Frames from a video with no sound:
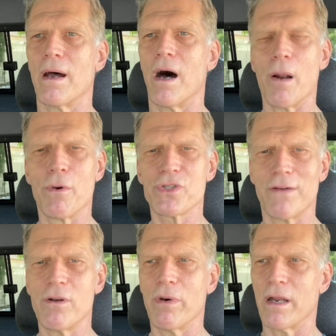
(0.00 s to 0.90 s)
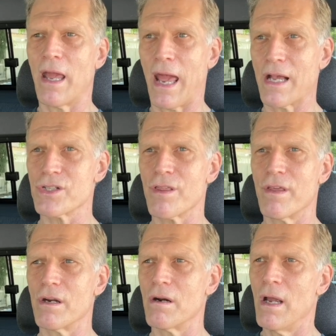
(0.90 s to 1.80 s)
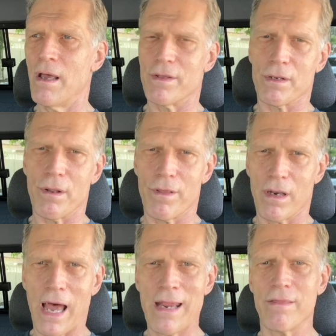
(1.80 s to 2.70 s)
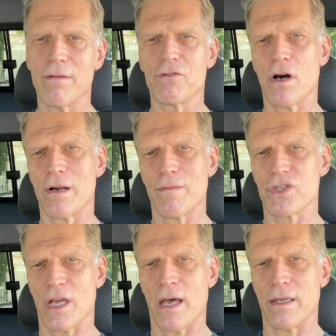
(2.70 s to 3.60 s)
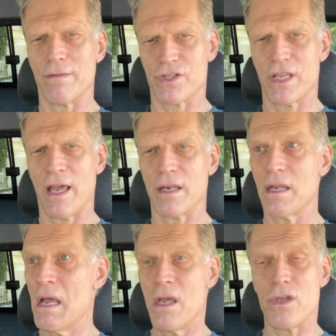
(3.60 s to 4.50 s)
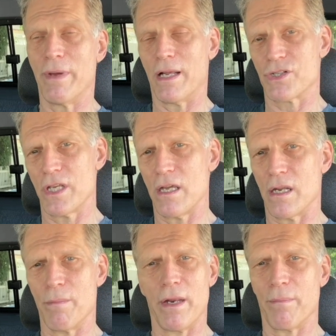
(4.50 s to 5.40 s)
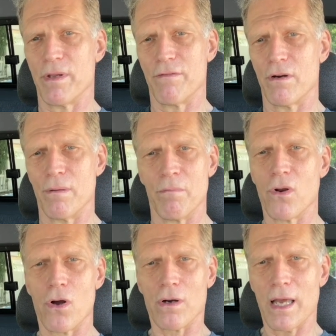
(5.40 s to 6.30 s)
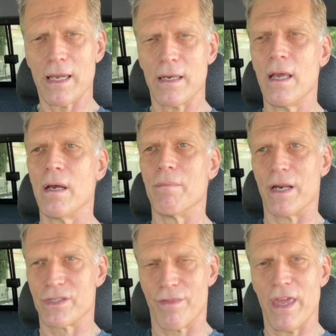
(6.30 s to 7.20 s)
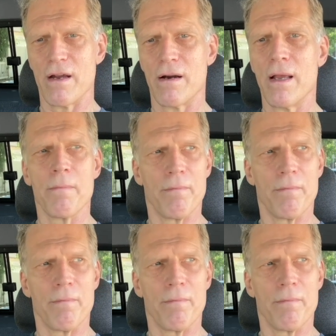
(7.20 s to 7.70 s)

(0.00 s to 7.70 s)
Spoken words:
Almost everybody has the line they've drawn in the sand. You may not see it. It may not be a very long line, but it's there.